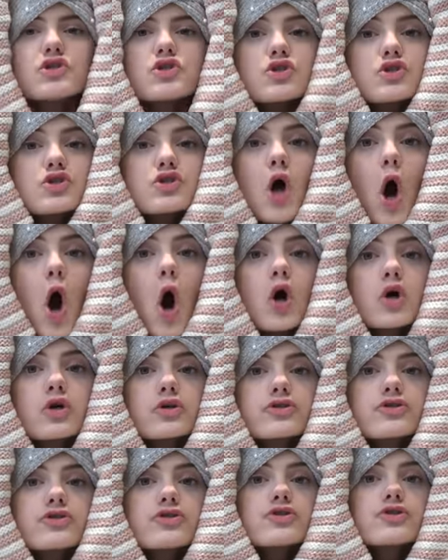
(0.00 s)

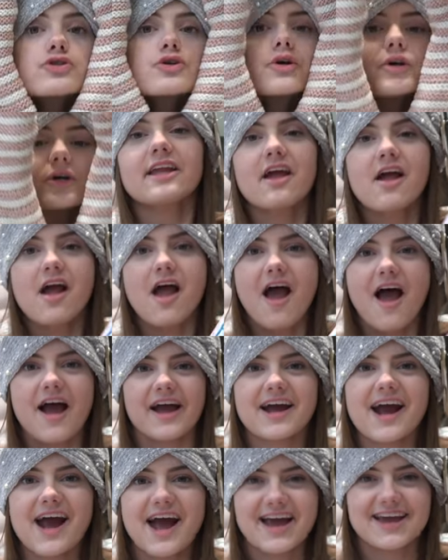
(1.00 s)
socks.
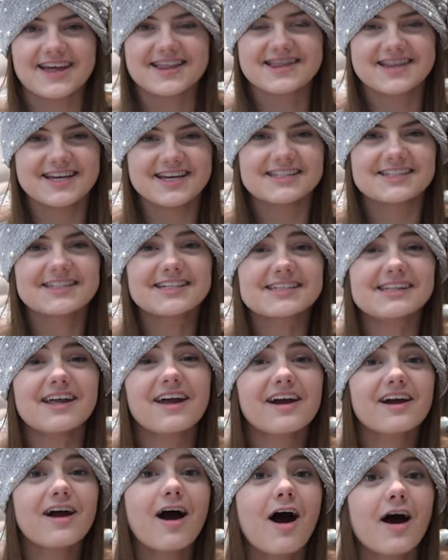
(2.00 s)
Okay, this is
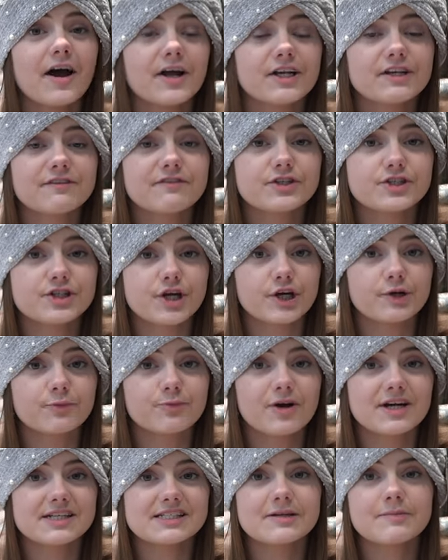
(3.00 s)
like kind of a
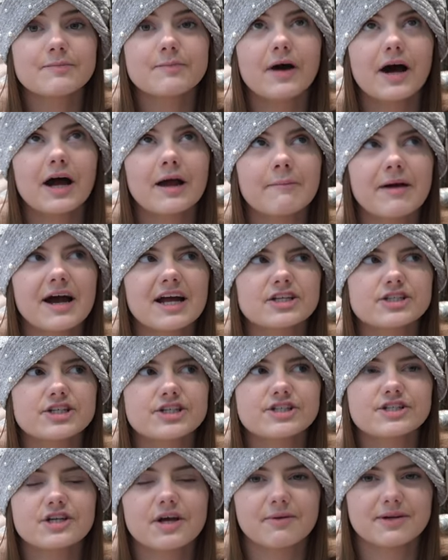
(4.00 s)
joke present, but I'm
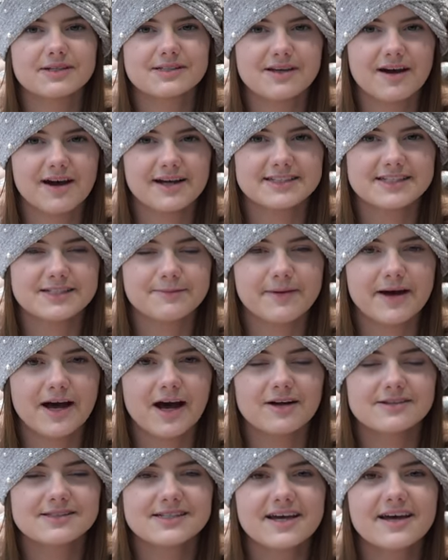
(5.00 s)
actually so excited
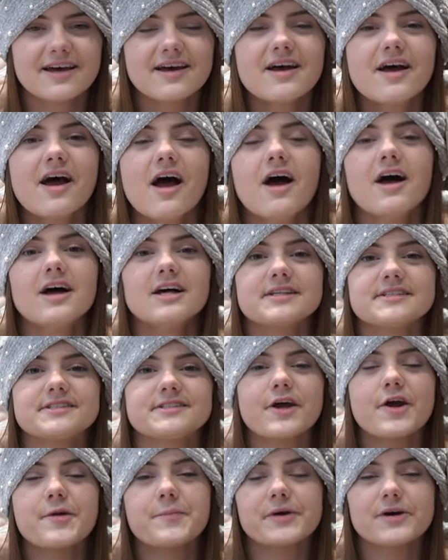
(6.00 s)
about it.
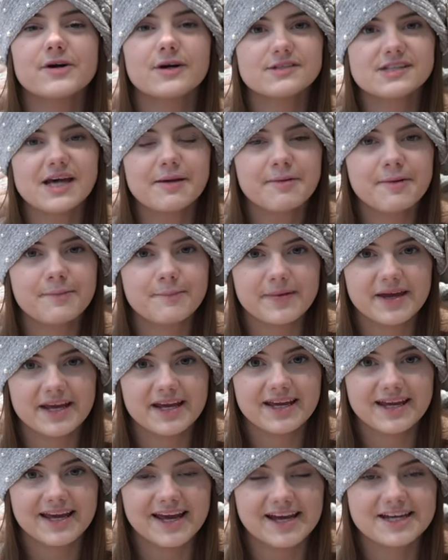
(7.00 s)
So because I'm a
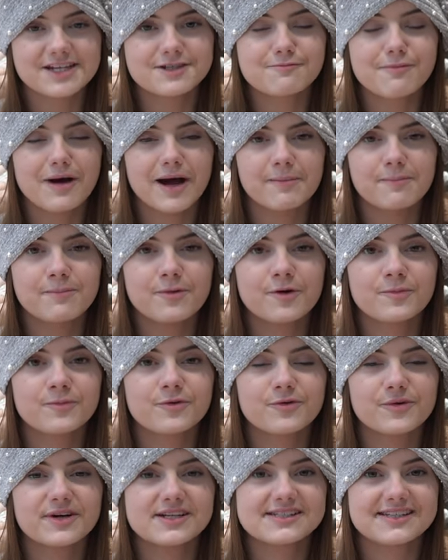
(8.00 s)
big kid, my
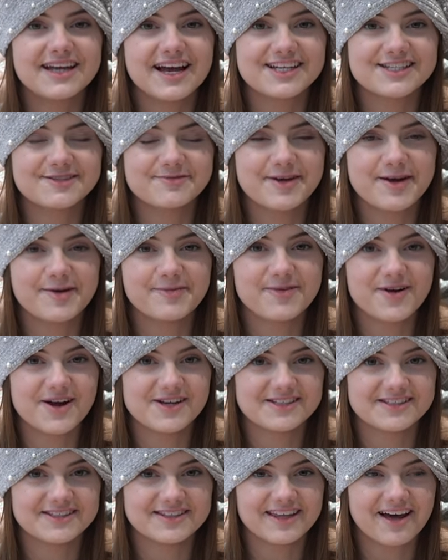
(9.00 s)
mum always gets me a
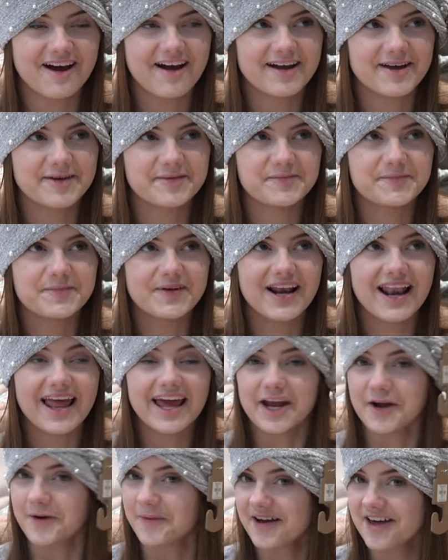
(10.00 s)
present that I can
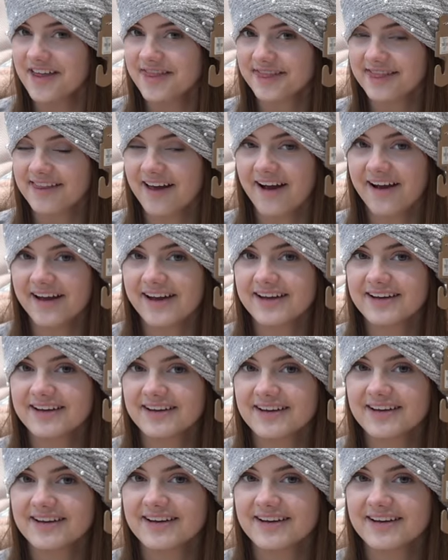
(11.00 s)
play with, like,